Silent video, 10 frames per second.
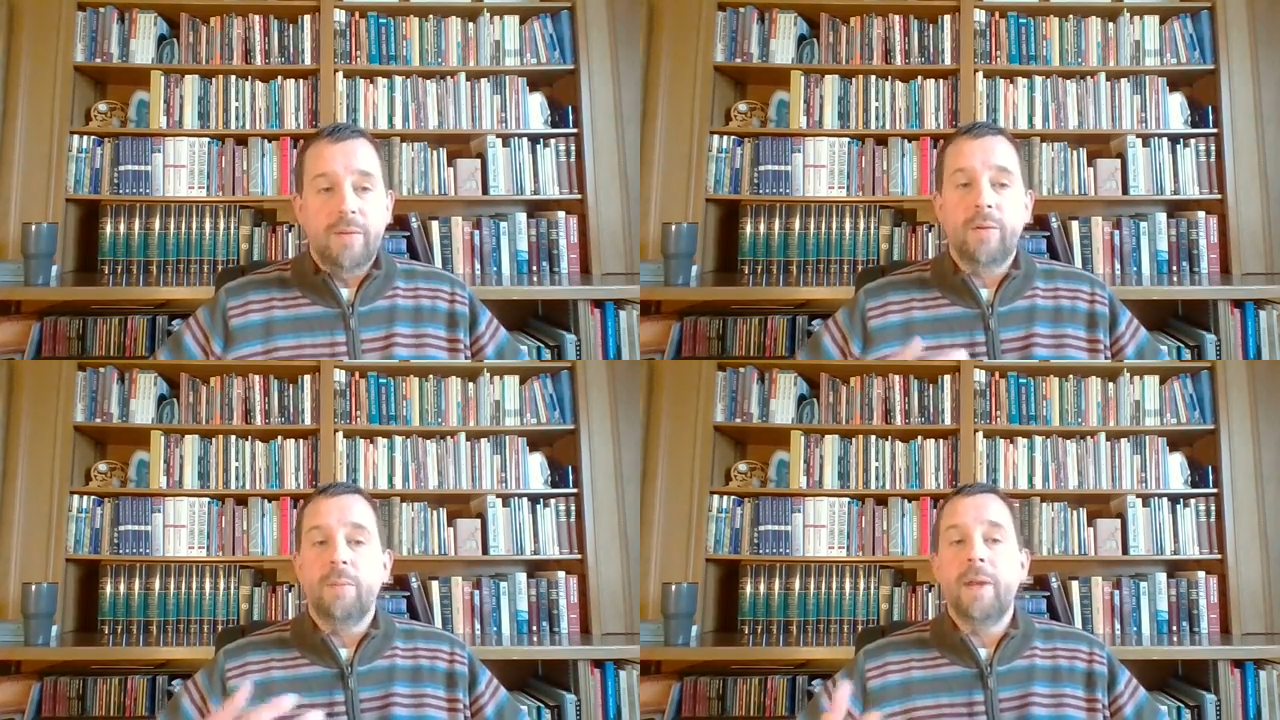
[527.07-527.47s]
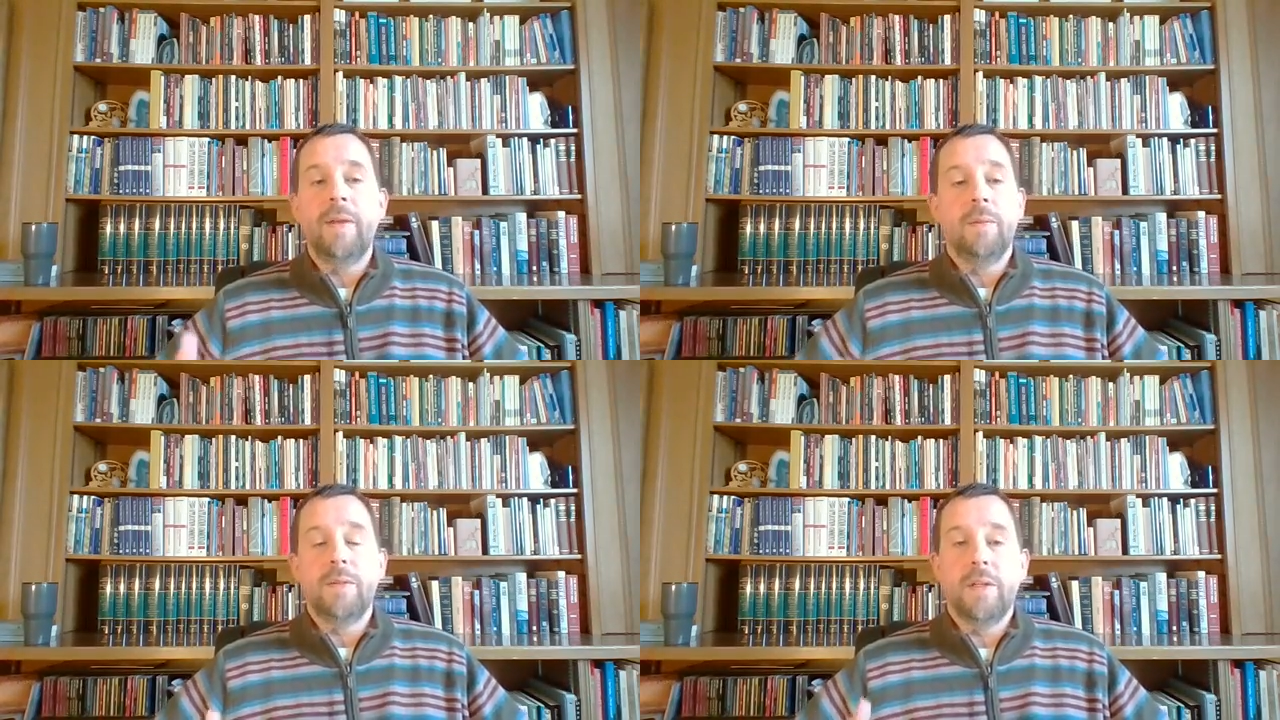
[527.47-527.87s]
to
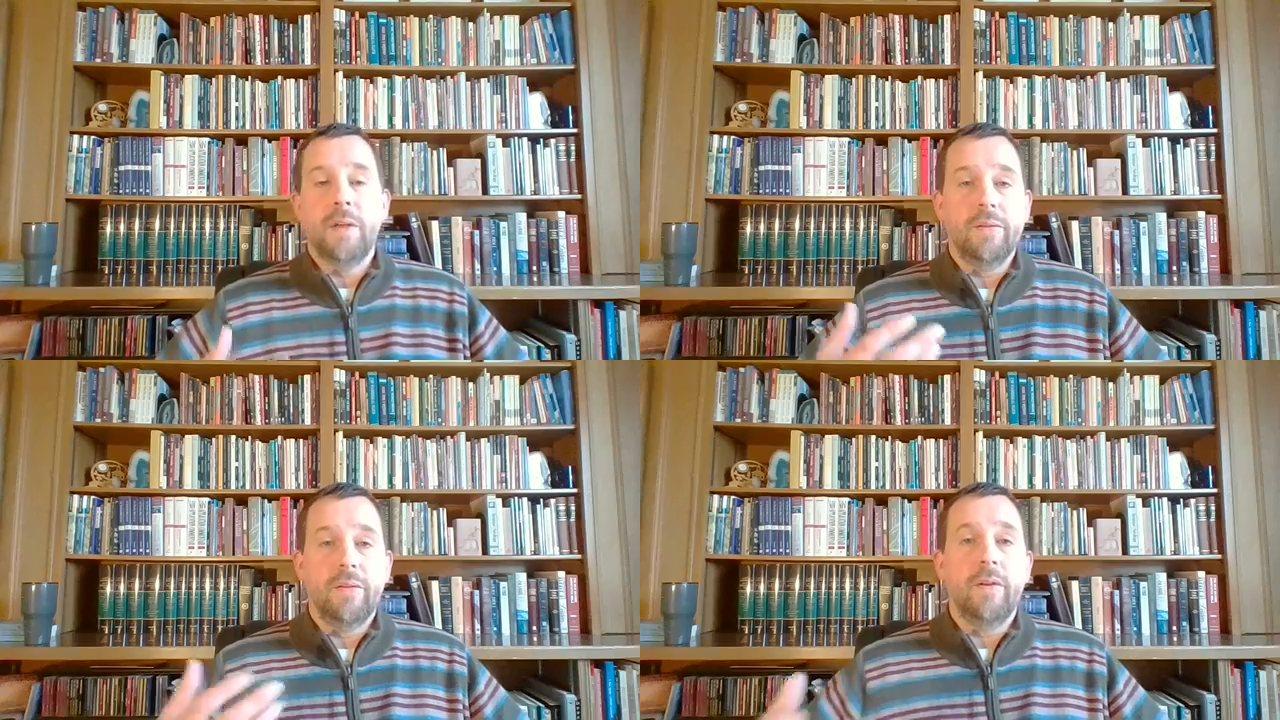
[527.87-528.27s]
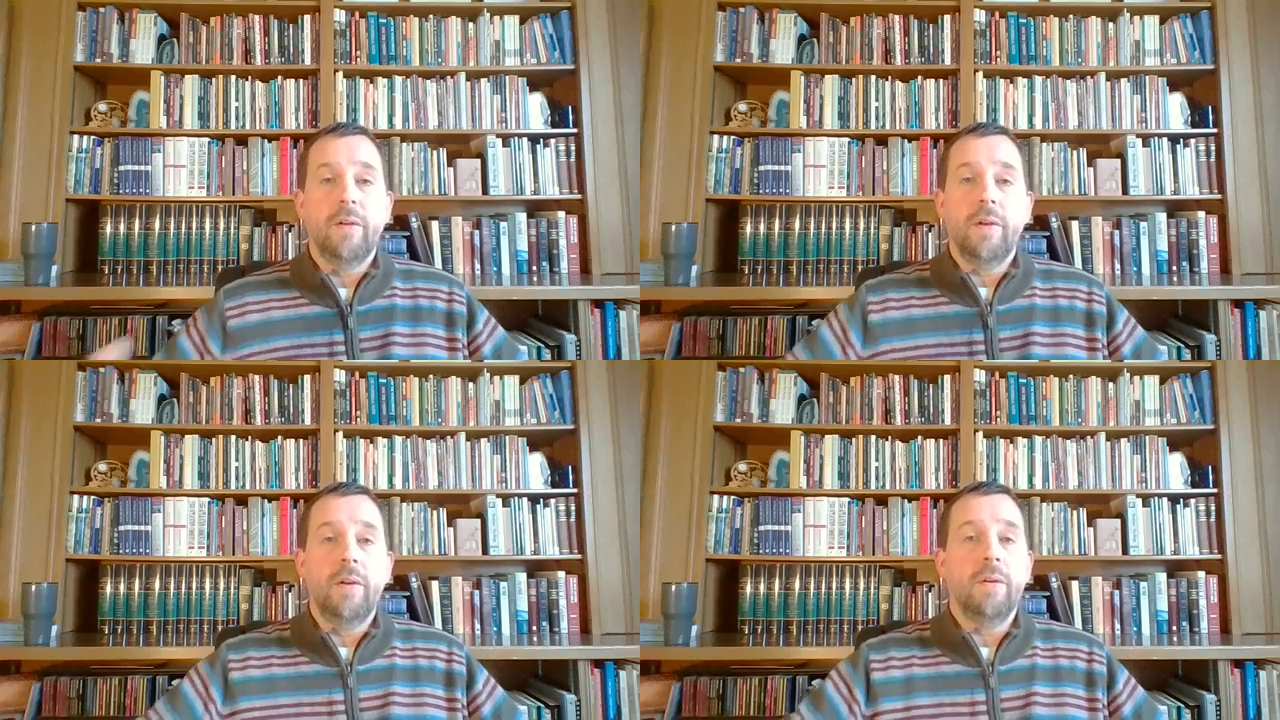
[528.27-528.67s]
remind themselves of
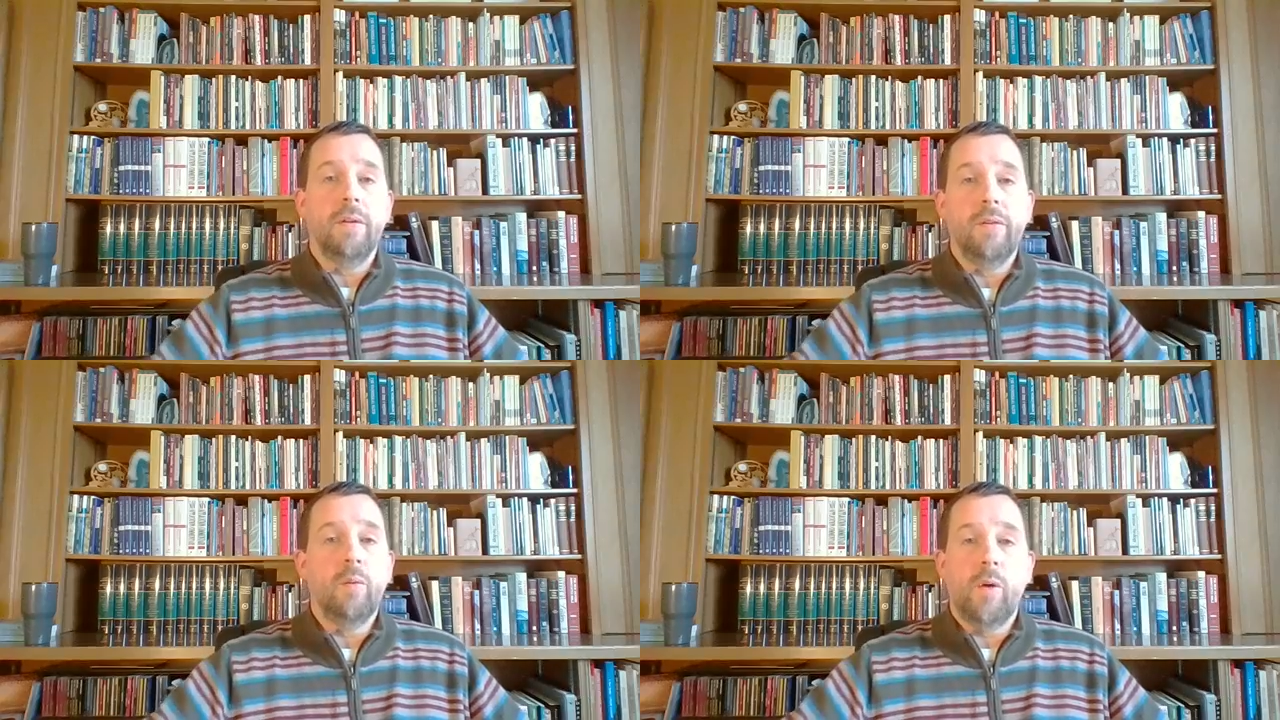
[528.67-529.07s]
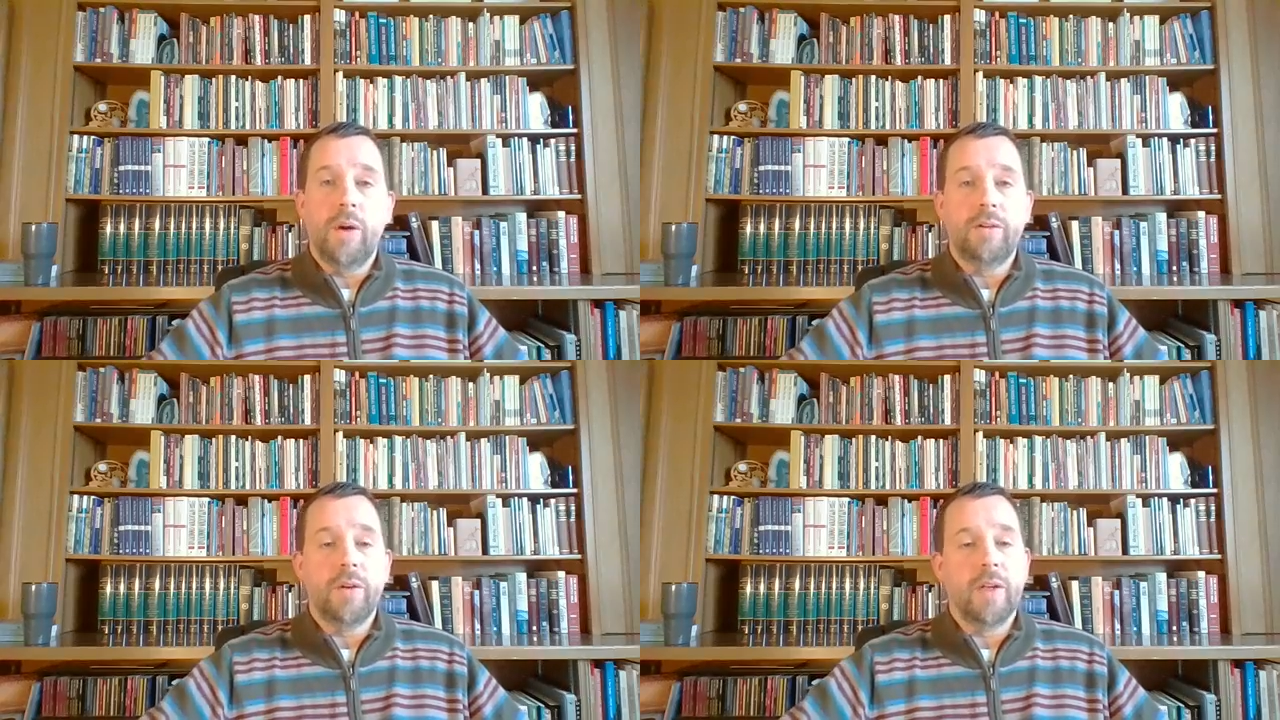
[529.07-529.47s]
their years
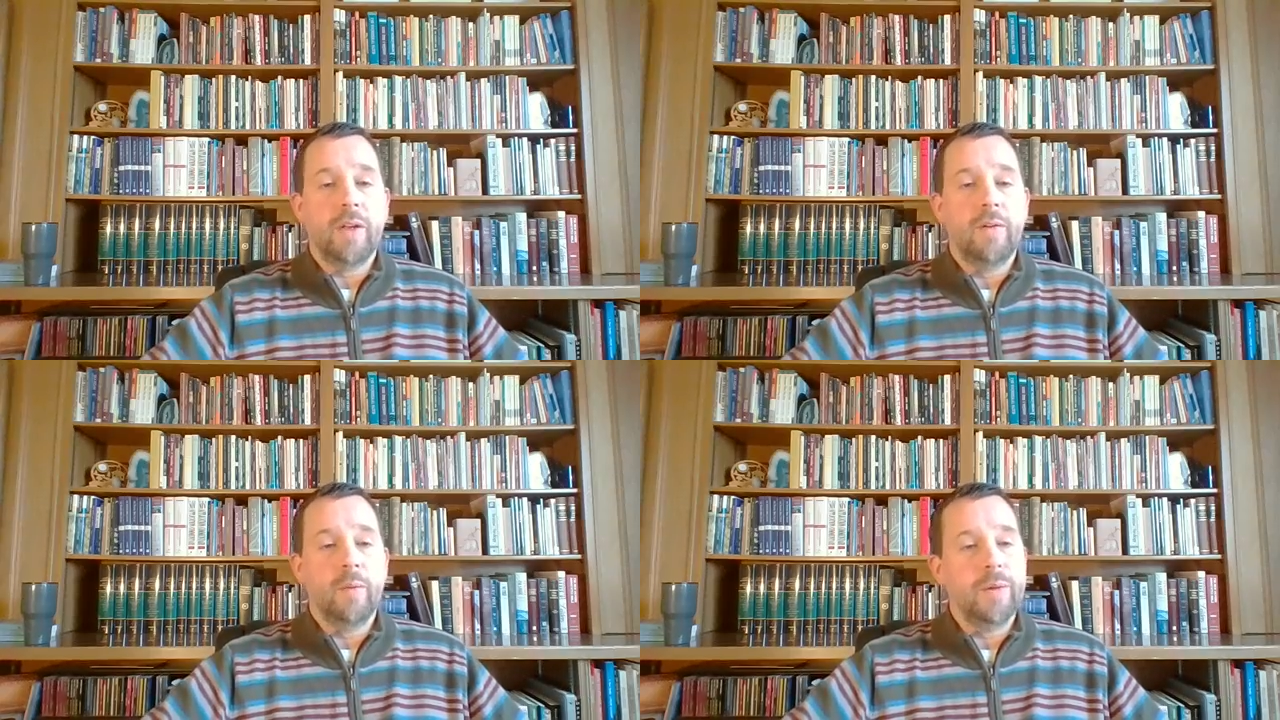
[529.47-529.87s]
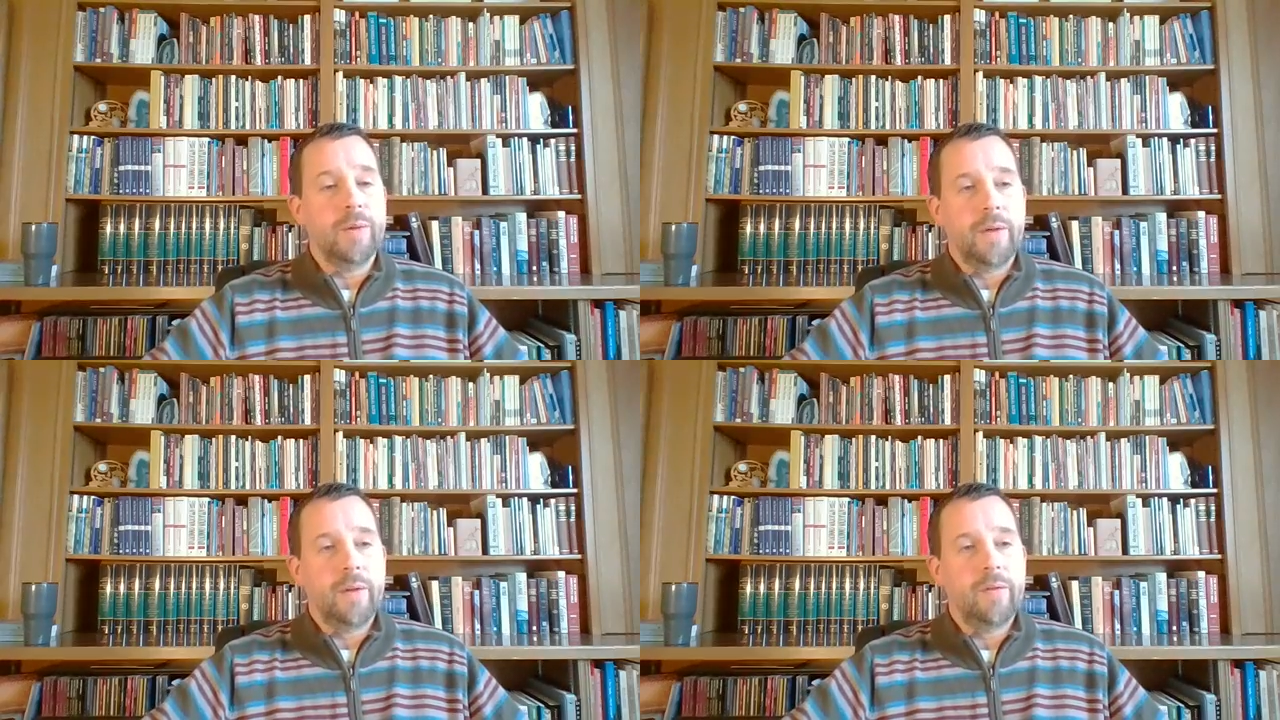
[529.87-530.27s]
wandering in the
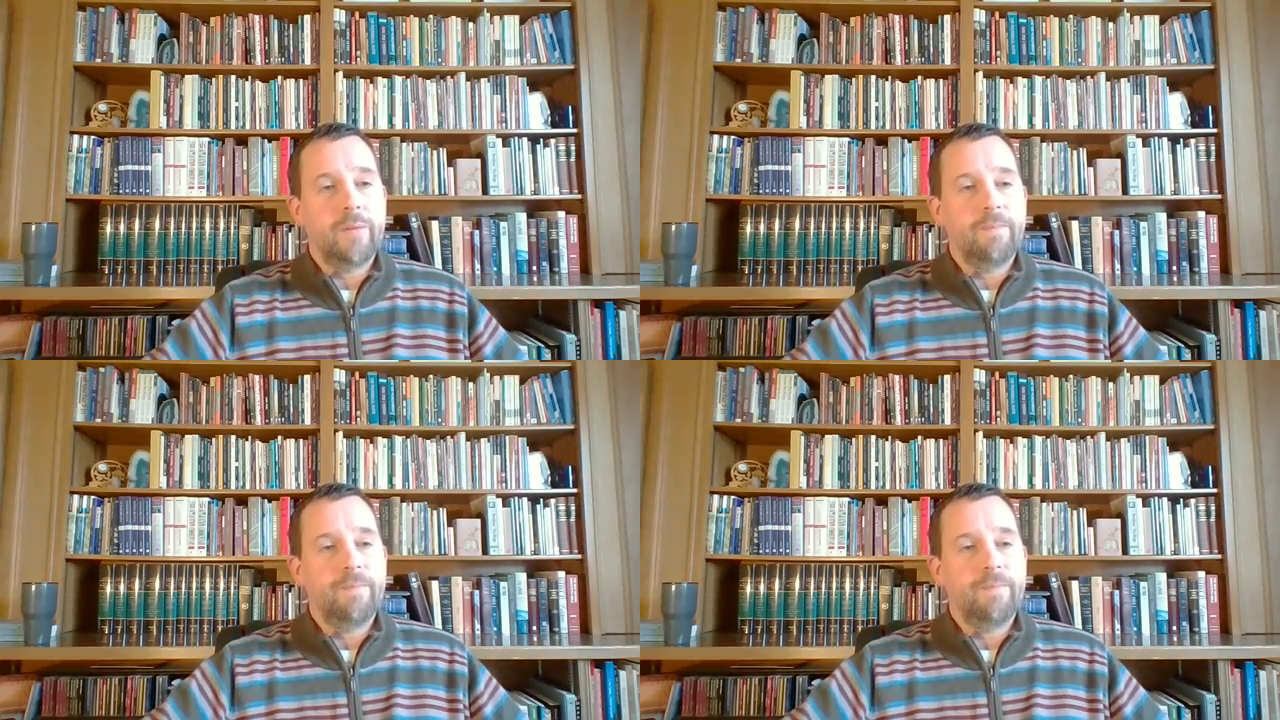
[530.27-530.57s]
wilderness.